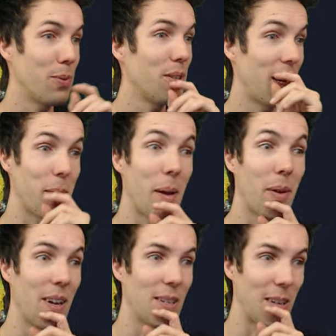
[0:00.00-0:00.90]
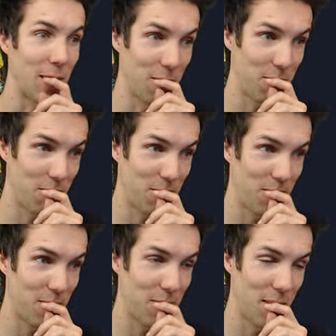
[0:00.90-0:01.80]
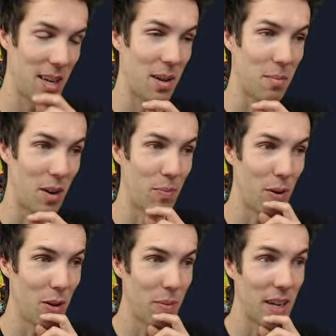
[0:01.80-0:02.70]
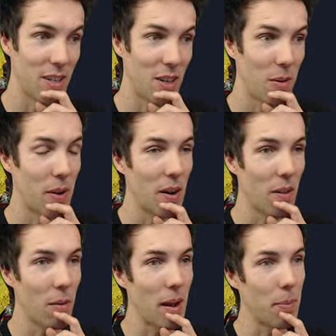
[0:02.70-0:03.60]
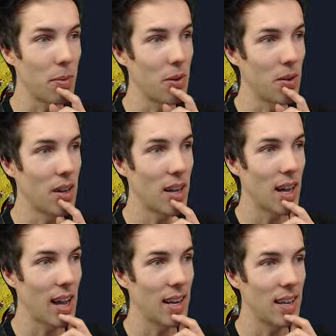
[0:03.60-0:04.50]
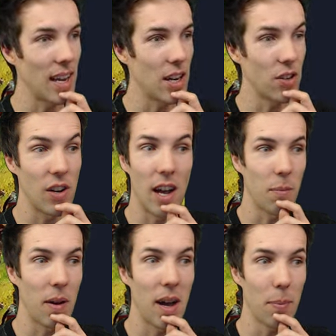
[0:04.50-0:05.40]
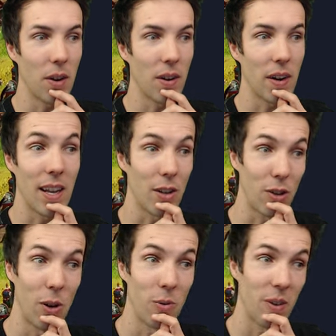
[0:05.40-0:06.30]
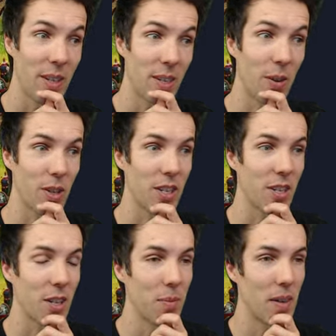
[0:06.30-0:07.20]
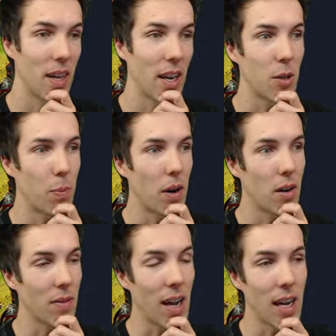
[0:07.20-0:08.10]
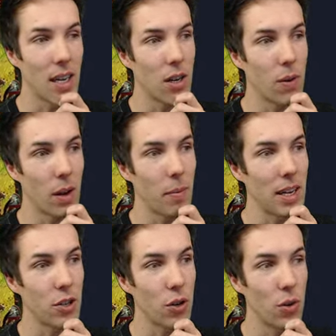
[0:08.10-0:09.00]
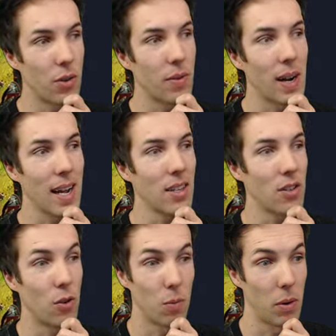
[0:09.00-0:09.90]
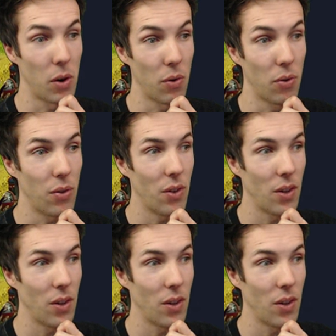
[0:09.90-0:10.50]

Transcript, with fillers: see. Maybe it isn't. But if Boulder Bay is still part of the map pool and it is not popular and there's no veto system and it's part of either quick match or ranked or both,